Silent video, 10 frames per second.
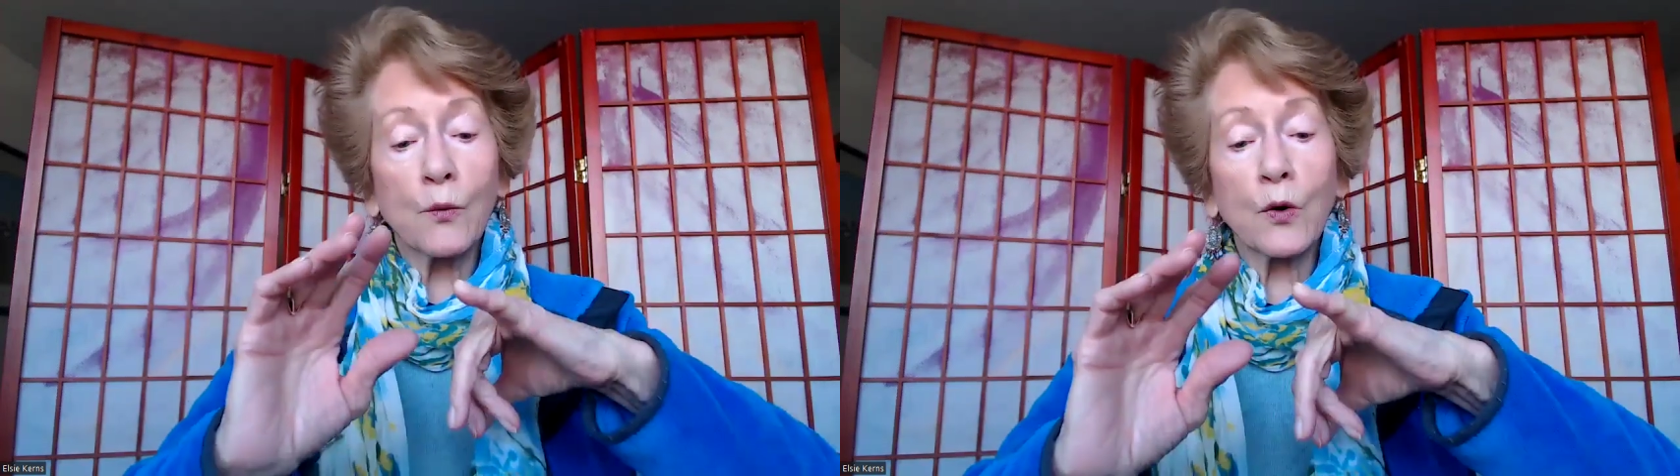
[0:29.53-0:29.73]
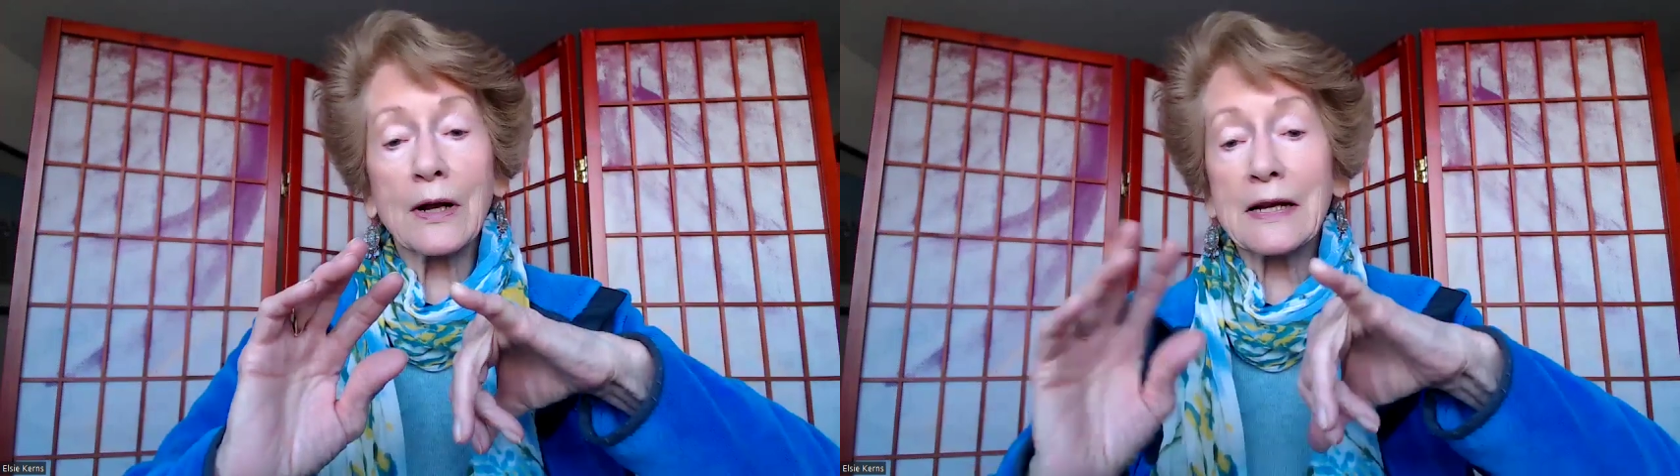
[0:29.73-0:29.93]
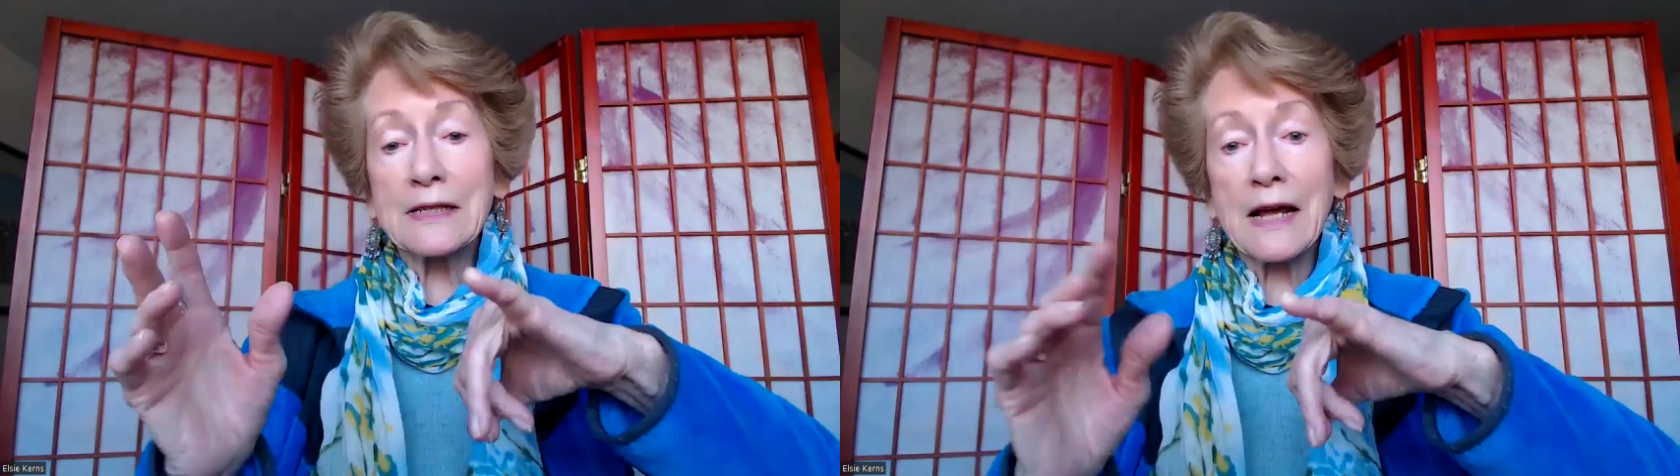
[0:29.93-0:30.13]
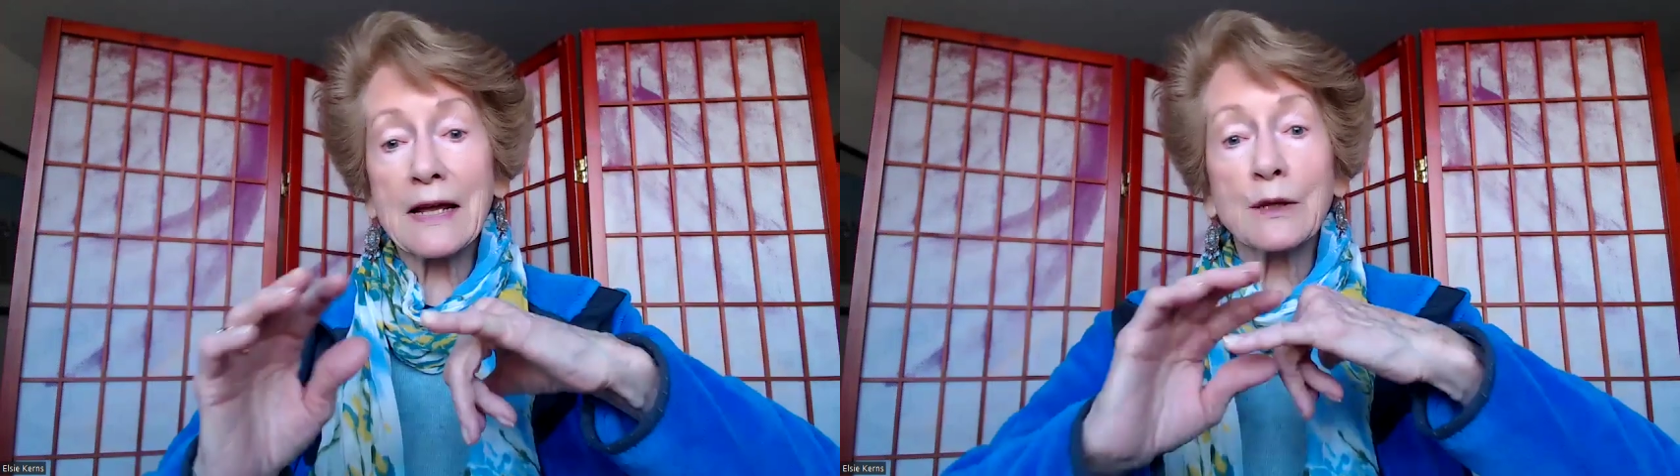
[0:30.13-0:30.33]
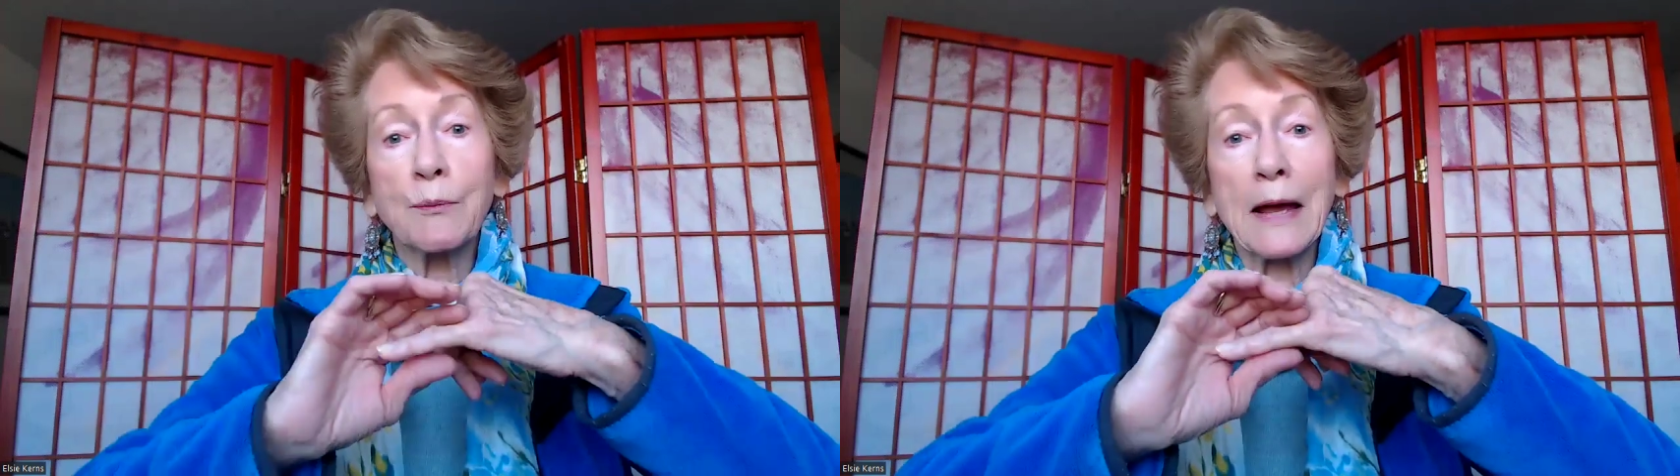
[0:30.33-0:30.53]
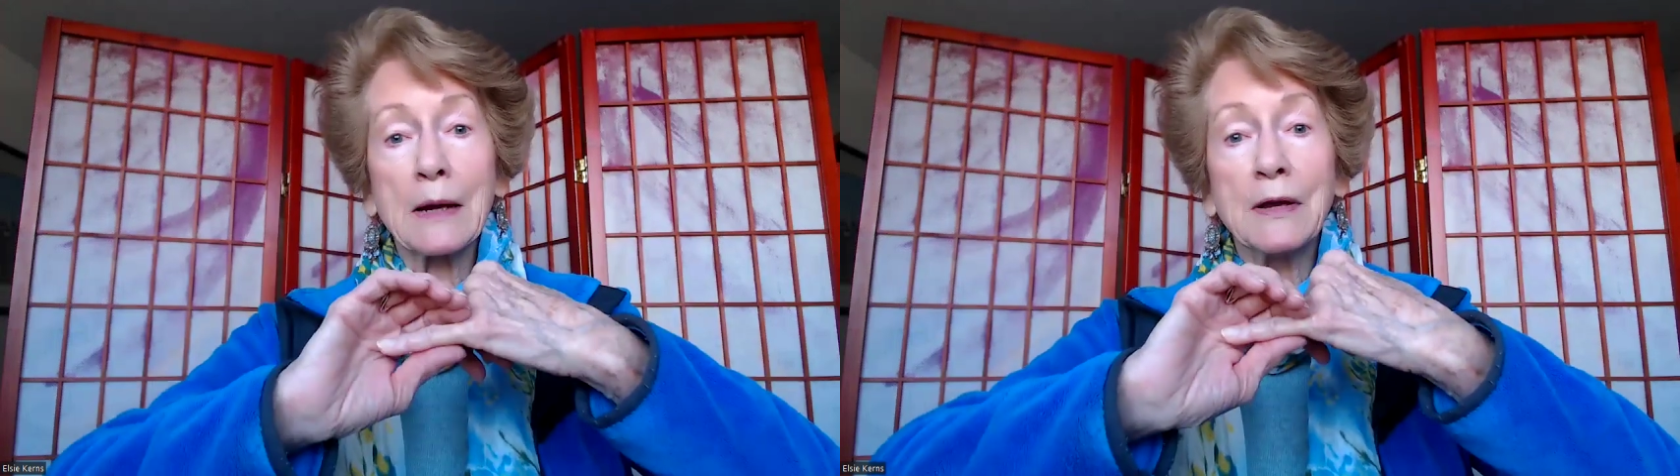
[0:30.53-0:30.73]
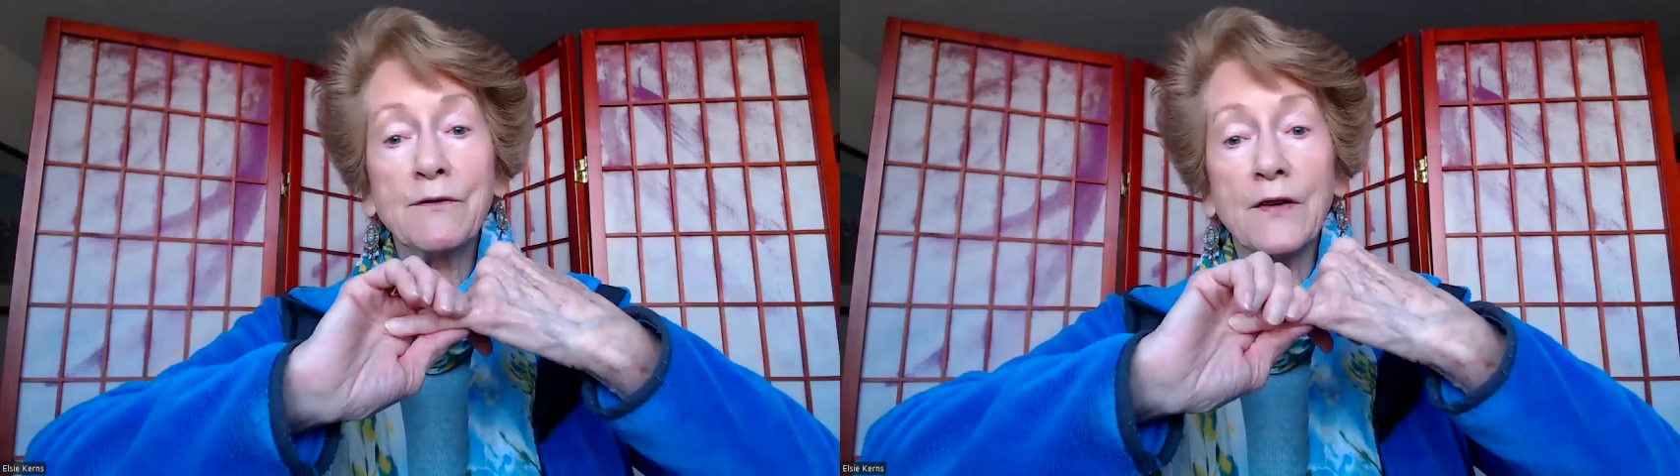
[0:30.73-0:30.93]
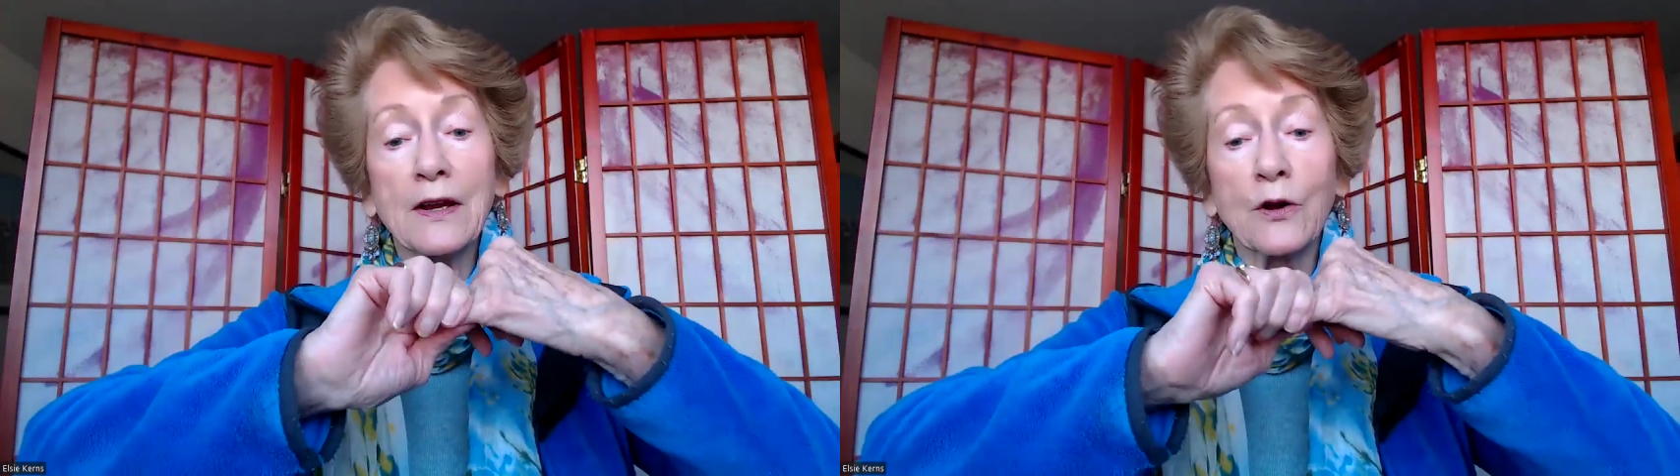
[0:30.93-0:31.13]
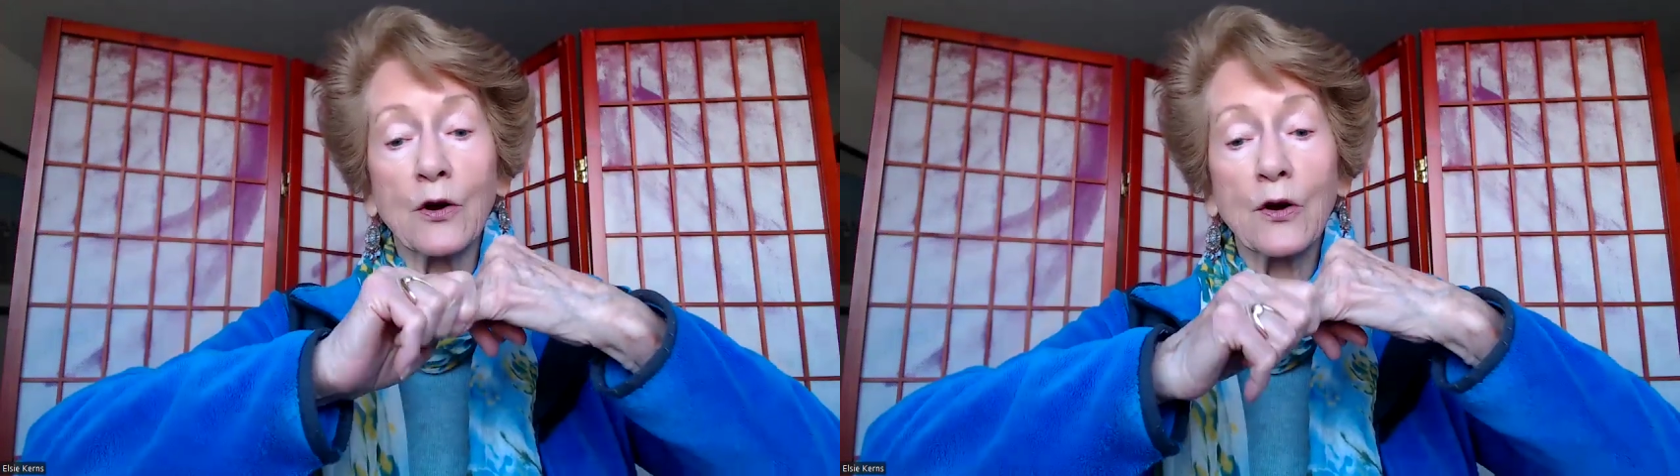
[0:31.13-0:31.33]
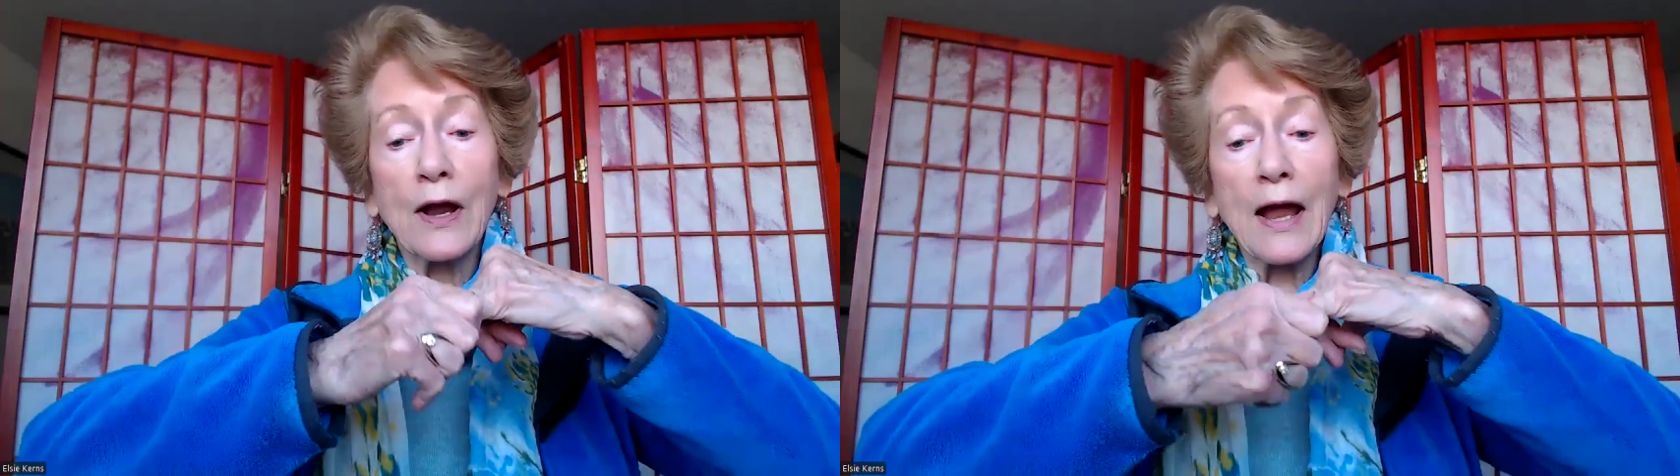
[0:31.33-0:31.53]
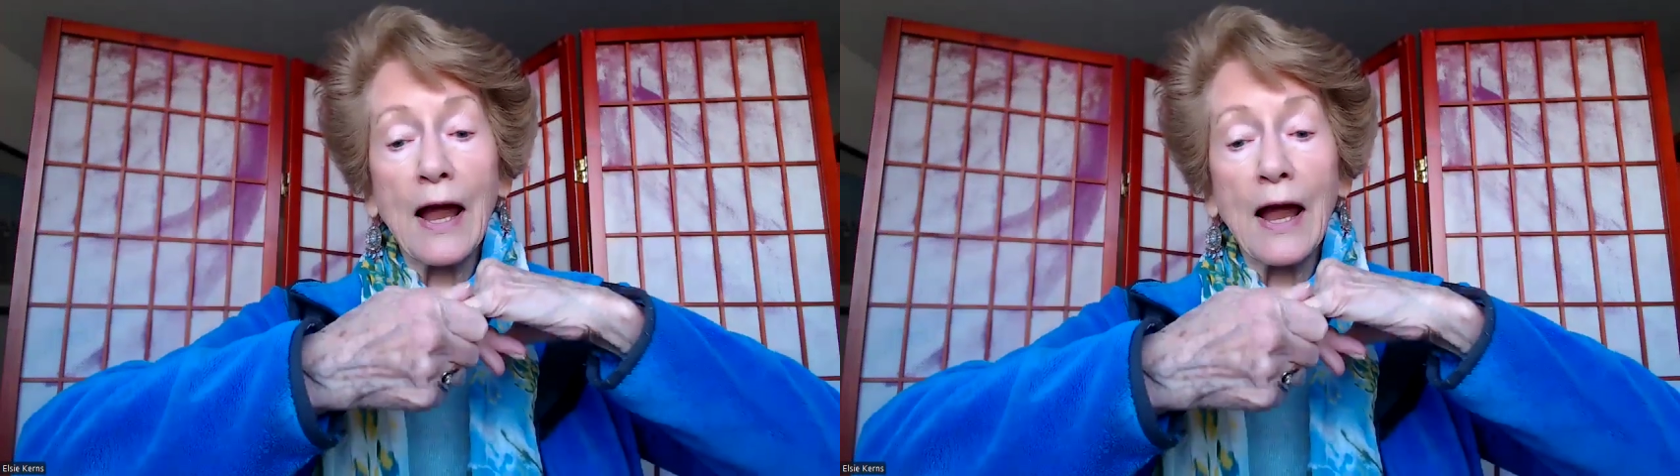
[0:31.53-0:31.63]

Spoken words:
We're going to take the baby finger